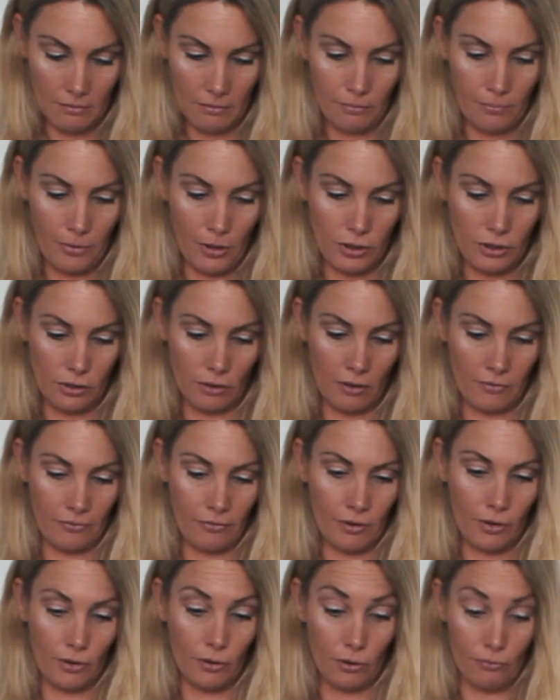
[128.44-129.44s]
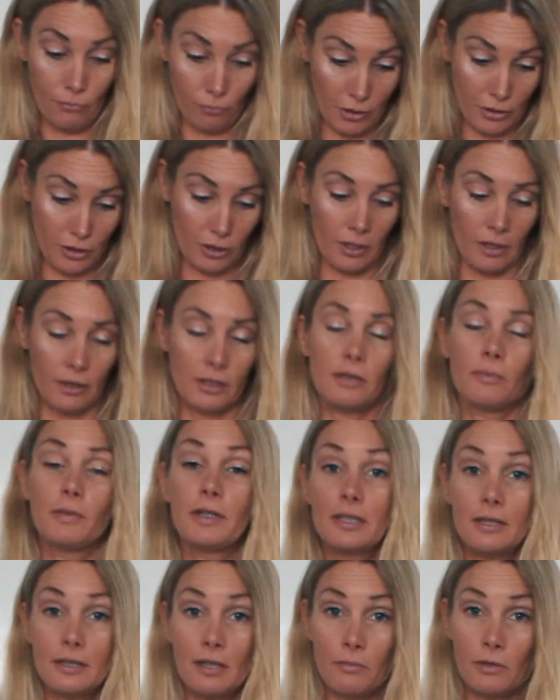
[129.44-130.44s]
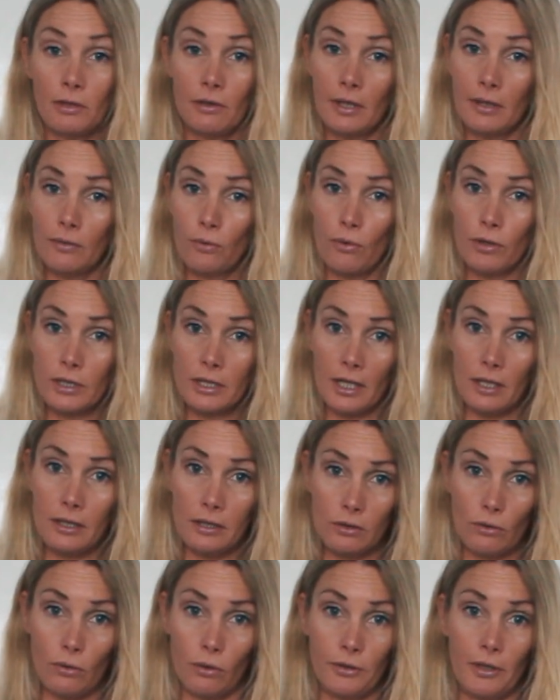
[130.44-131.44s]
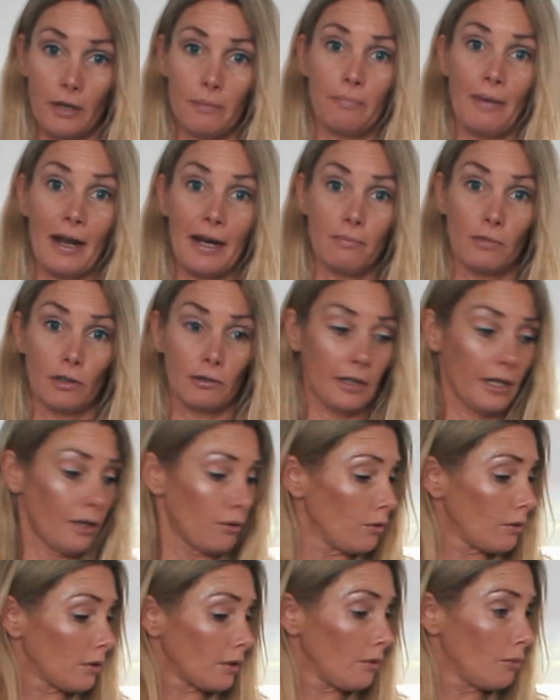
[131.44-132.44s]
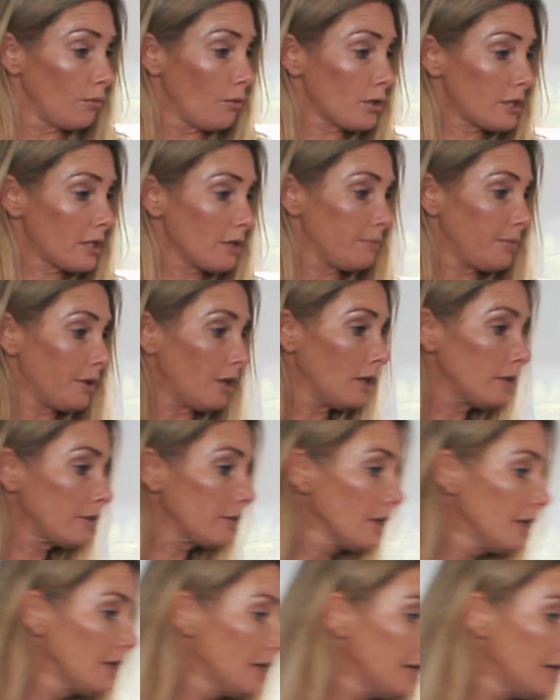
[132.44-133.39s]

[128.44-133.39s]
pot of what's going to be simmering water. It's called a bain-marie or a water bath.